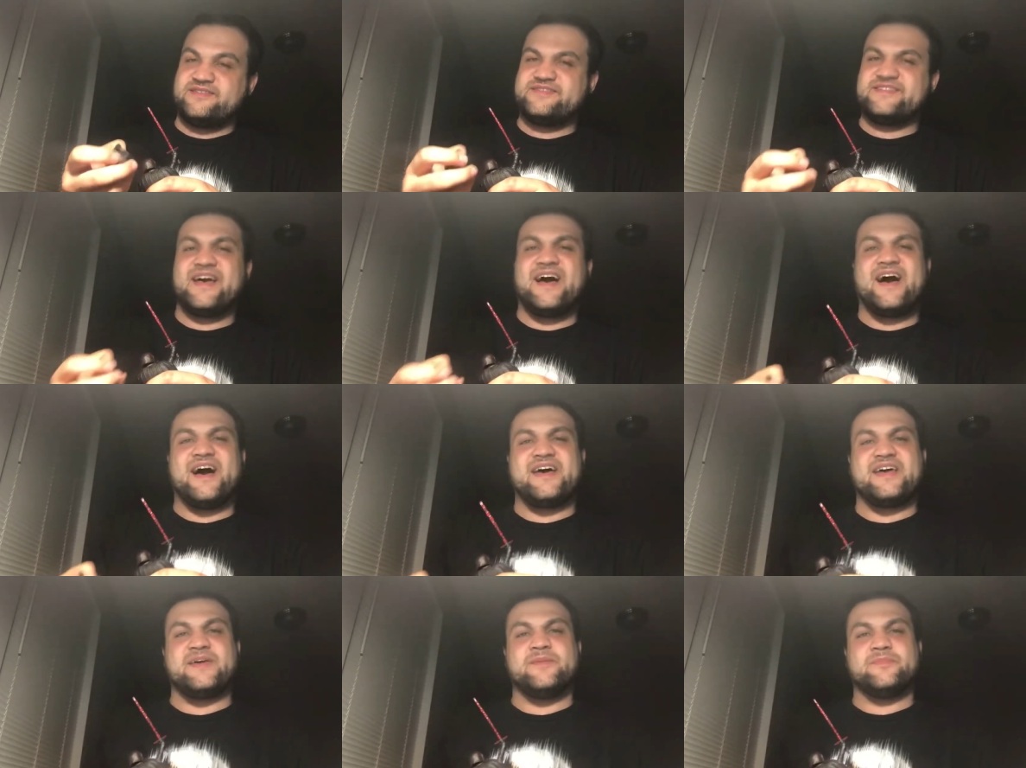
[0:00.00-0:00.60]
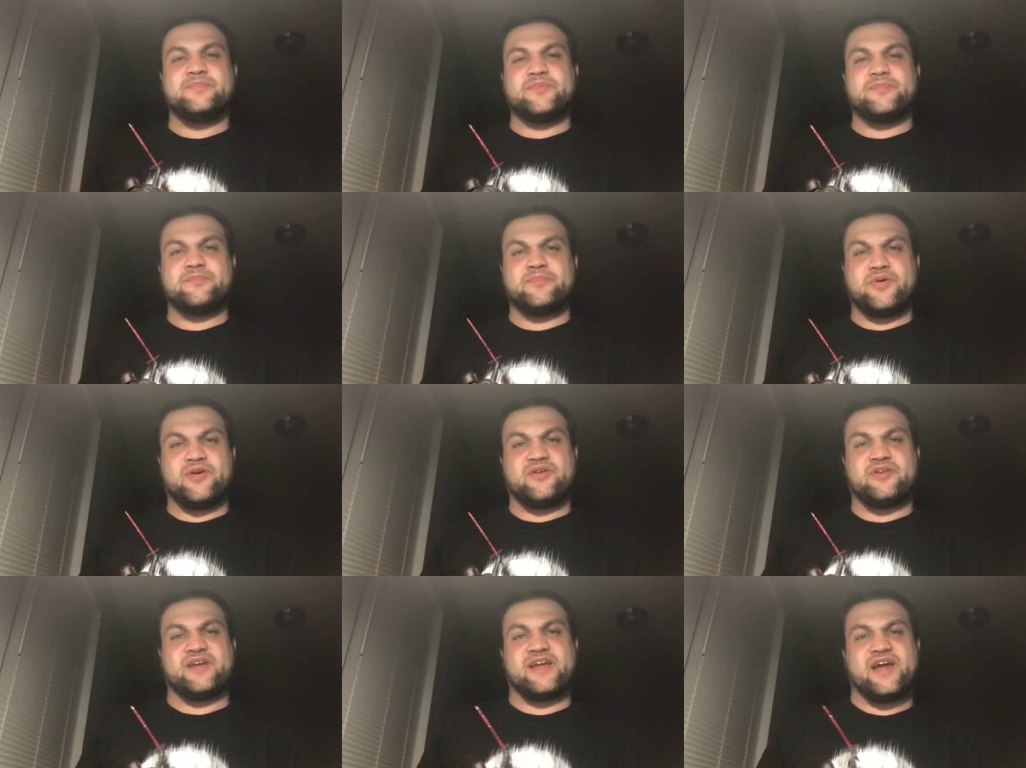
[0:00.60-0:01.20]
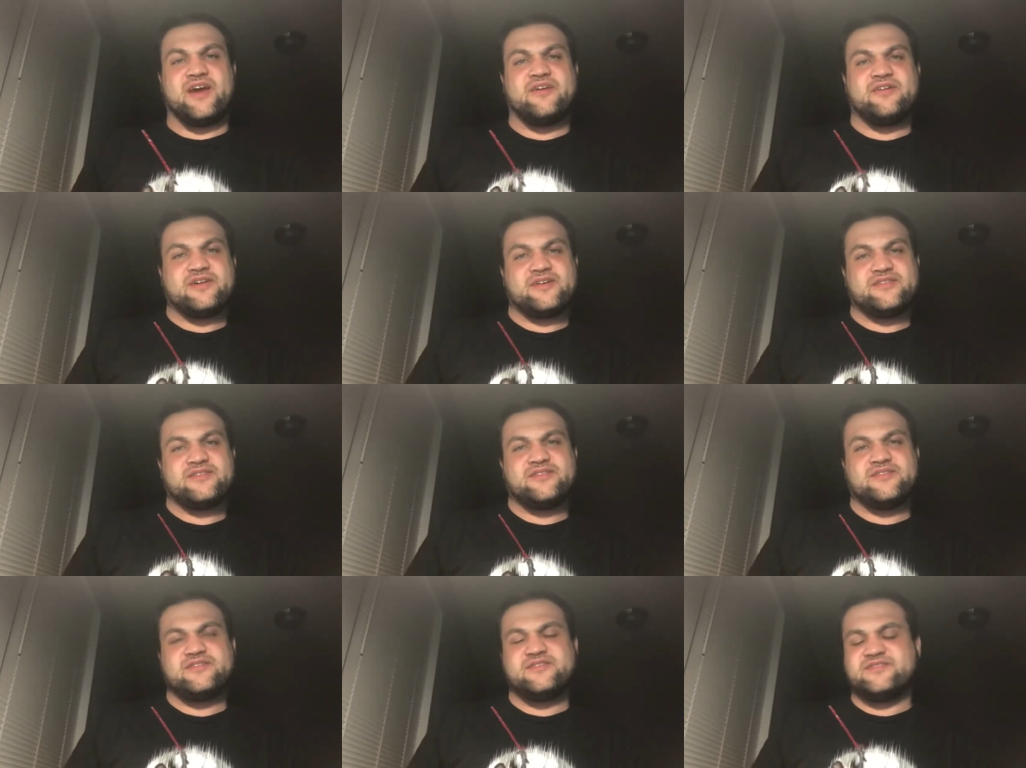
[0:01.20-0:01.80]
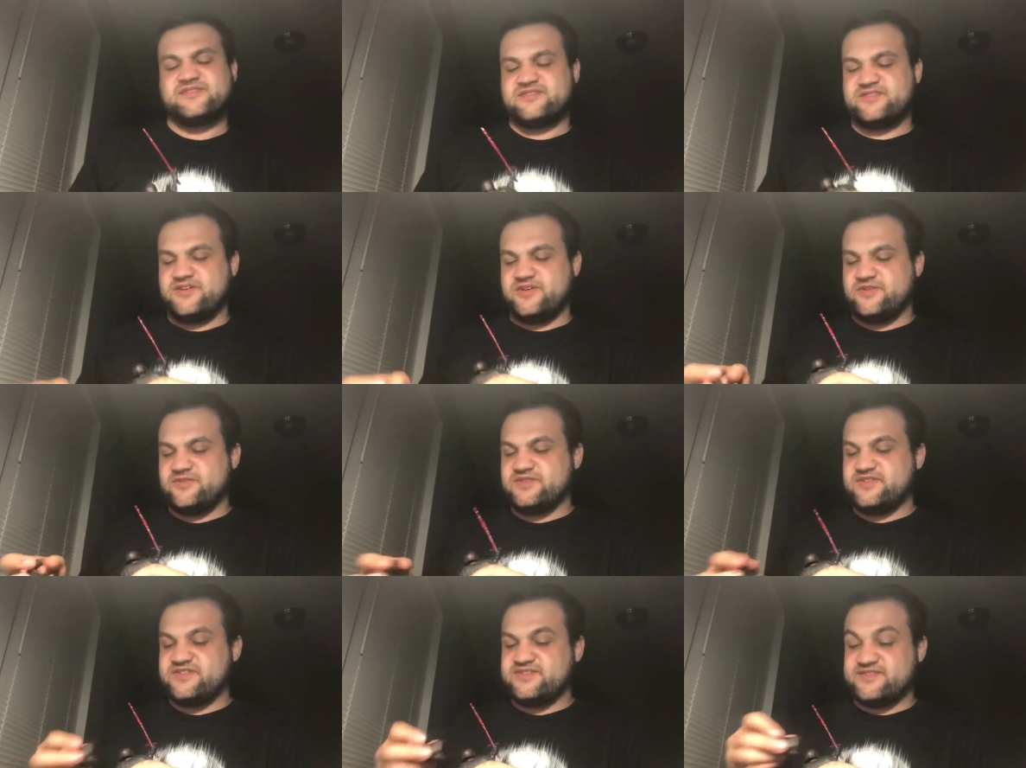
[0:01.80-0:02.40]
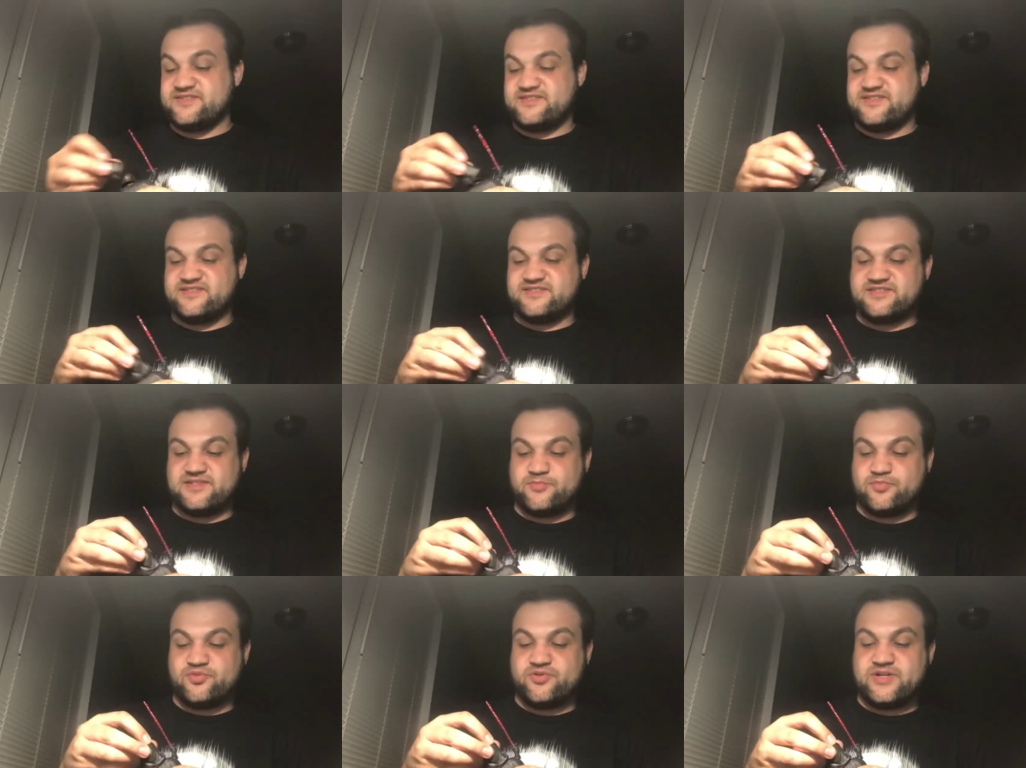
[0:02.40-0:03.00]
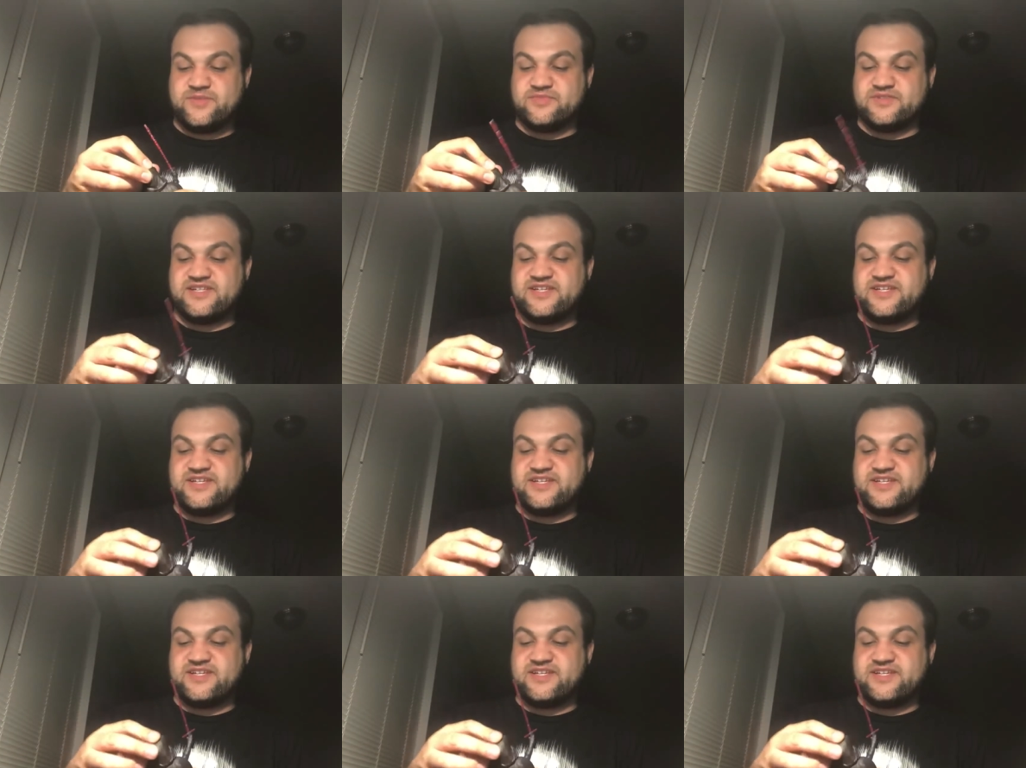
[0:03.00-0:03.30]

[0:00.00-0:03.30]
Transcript: type per character. So this is the Supreme